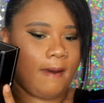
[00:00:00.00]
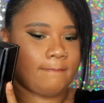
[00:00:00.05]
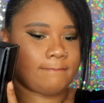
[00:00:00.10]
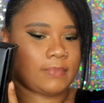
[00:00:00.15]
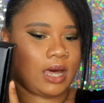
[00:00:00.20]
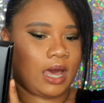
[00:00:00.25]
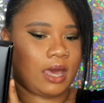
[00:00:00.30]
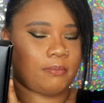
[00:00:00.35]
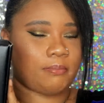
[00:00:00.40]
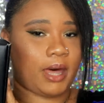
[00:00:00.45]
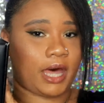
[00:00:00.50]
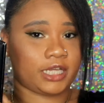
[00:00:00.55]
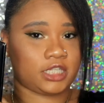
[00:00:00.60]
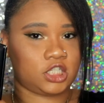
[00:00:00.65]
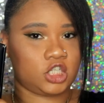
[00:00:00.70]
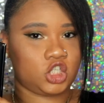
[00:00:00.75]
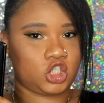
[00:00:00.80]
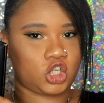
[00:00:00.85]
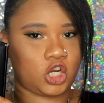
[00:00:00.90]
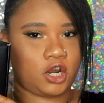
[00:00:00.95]
my
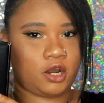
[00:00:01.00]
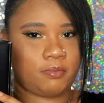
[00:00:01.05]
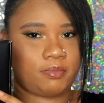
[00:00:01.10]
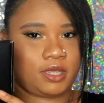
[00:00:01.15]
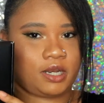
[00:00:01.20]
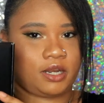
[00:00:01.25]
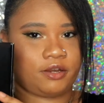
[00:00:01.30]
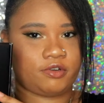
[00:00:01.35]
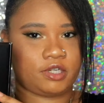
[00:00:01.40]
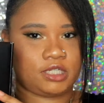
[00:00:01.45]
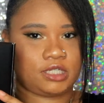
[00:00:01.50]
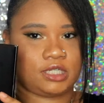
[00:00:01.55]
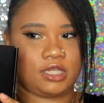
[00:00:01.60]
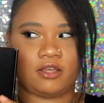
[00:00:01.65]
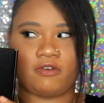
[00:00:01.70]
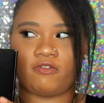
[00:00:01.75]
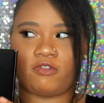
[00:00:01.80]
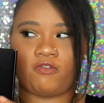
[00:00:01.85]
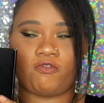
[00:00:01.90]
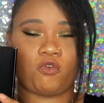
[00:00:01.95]
Boxycharm that I
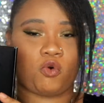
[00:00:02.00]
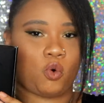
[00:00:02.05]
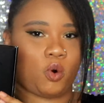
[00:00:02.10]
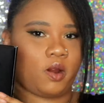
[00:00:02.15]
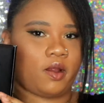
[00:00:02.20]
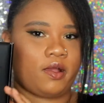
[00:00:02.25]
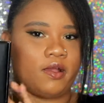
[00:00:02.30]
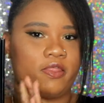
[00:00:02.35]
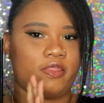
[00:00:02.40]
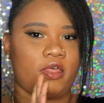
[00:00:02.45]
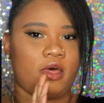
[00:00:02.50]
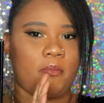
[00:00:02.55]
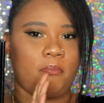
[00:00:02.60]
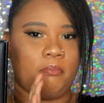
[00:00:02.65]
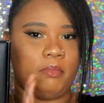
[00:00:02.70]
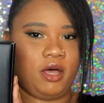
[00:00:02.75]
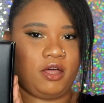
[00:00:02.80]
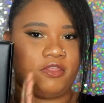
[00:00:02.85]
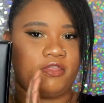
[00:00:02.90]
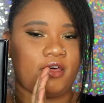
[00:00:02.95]
received for the
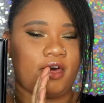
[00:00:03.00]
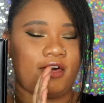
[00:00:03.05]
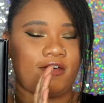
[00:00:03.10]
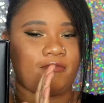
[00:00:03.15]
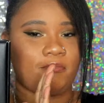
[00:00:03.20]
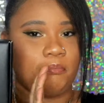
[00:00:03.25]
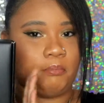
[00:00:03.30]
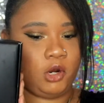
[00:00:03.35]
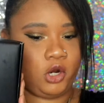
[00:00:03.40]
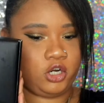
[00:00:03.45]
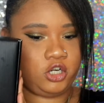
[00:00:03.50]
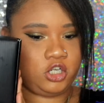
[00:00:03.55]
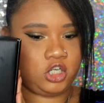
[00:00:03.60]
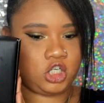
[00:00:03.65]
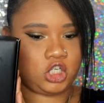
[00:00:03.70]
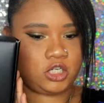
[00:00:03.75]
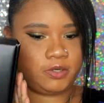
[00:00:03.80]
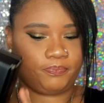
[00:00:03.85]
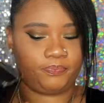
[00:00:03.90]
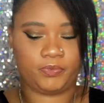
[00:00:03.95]
month of
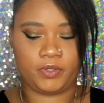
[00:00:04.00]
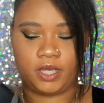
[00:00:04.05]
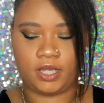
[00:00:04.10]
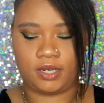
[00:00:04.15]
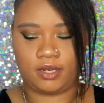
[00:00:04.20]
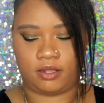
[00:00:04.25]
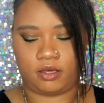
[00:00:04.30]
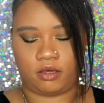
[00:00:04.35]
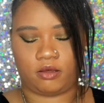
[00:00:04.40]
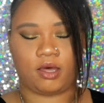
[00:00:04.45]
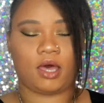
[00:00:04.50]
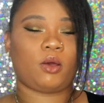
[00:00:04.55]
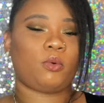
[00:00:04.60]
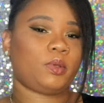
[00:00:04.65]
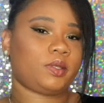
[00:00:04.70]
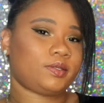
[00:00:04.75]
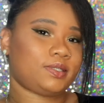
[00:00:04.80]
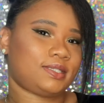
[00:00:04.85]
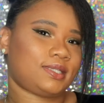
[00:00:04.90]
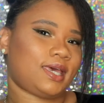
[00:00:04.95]
March. Now, I
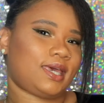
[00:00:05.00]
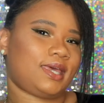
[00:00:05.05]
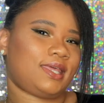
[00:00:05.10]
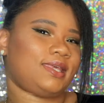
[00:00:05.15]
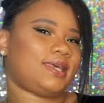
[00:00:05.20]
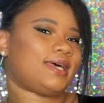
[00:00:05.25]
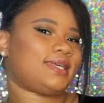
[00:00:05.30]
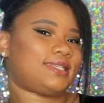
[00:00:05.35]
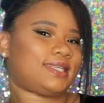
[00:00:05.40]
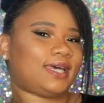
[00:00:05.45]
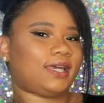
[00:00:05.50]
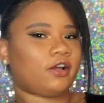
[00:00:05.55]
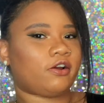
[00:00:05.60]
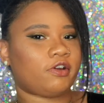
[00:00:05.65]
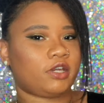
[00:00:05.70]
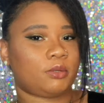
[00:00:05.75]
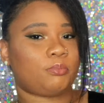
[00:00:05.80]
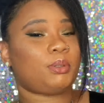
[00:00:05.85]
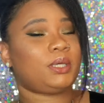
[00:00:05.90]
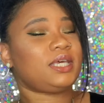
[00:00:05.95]
will say, yes, I
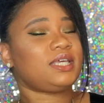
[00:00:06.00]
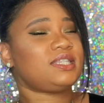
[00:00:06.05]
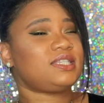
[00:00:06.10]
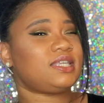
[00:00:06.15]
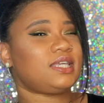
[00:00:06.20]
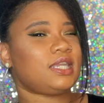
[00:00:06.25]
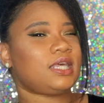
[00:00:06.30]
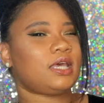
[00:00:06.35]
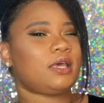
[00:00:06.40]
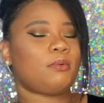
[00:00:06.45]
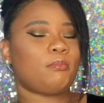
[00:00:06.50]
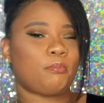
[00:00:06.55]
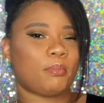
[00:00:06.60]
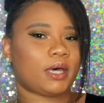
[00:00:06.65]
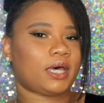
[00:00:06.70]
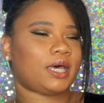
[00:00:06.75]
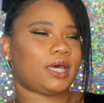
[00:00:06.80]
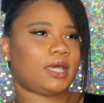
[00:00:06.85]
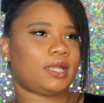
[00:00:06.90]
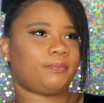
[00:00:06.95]
already peeked in it,
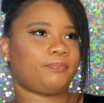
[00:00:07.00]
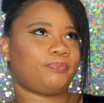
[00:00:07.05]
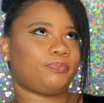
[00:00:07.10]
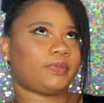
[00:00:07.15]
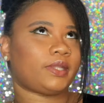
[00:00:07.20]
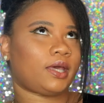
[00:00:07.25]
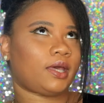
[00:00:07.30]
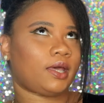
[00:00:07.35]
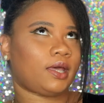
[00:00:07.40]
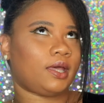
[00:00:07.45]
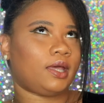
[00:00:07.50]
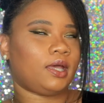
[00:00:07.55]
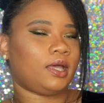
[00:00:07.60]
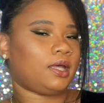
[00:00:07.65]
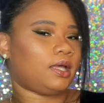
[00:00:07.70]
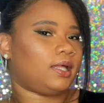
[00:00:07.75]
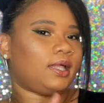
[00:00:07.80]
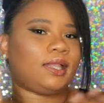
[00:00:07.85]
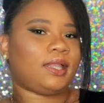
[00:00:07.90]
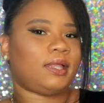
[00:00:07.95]
but
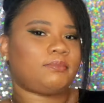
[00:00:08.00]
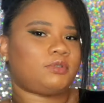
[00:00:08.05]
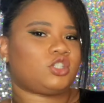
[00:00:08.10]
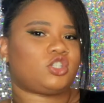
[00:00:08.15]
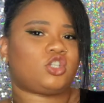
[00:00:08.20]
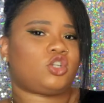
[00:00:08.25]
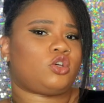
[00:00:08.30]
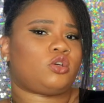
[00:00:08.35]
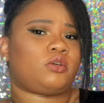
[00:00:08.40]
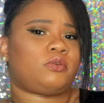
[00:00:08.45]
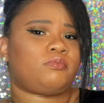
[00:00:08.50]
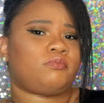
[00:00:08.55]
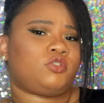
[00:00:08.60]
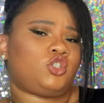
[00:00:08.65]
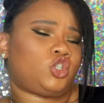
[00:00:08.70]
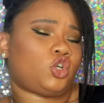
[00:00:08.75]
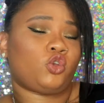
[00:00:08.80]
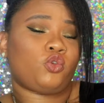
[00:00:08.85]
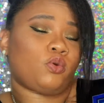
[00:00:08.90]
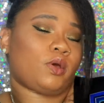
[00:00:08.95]
I'm just going to
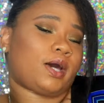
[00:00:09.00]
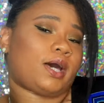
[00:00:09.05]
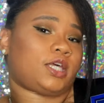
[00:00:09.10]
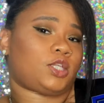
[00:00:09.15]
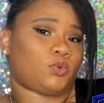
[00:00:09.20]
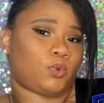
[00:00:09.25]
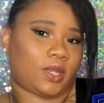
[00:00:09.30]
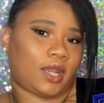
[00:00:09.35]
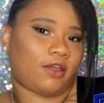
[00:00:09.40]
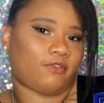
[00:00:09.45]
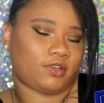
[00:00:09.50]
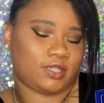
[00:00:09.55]
show you guys what I